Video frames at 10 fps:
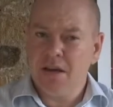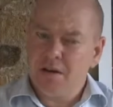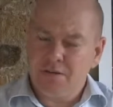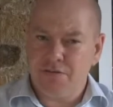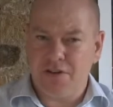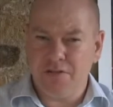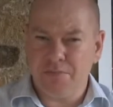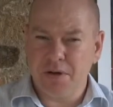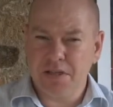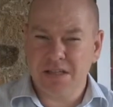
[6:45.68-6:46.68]
And
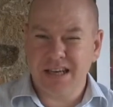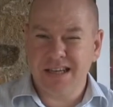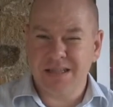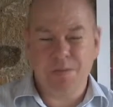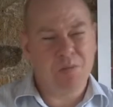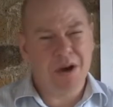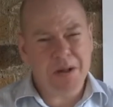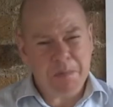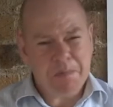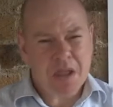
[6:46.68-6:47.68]
5.6,
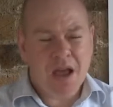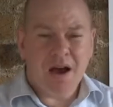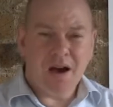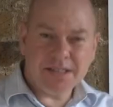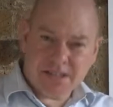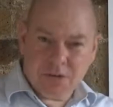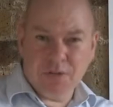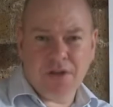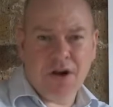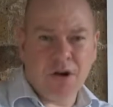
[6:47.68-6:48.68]
well, I don't
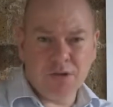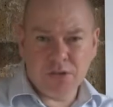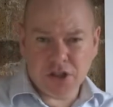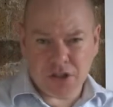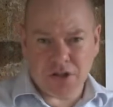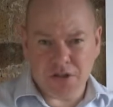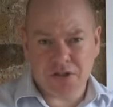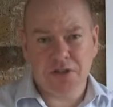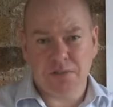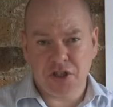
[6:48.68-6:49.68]
want the whole
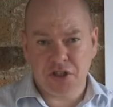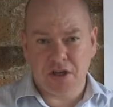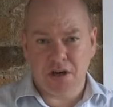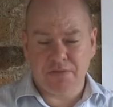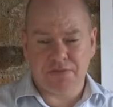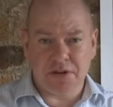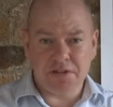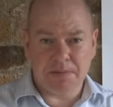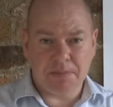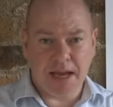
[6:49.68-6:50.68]
shot to be sharp front
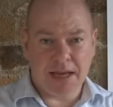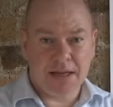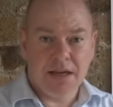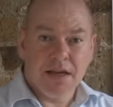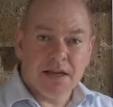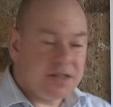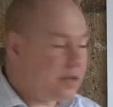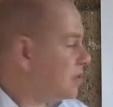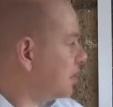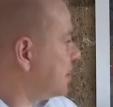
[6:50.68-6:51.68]
to back. So
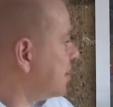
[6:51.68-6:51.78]
as you can